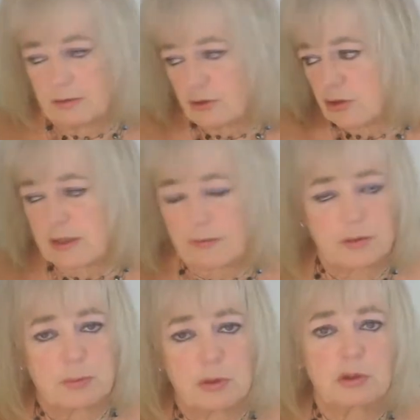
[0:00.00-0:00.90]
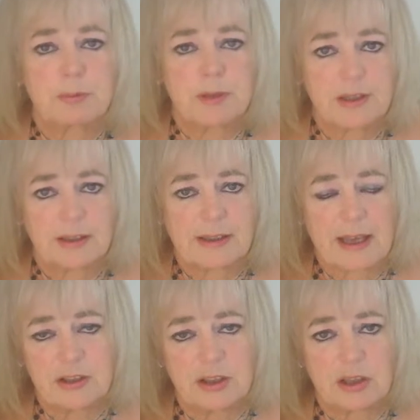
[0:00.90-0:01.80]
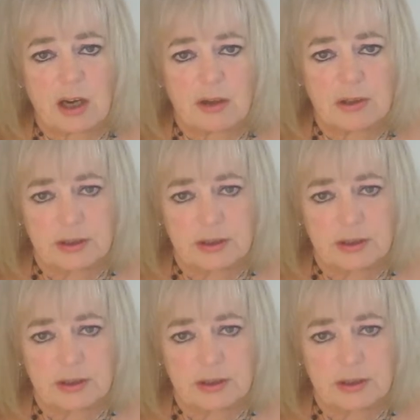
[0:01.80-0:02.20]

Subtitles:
just have to pull up and they'll get in your car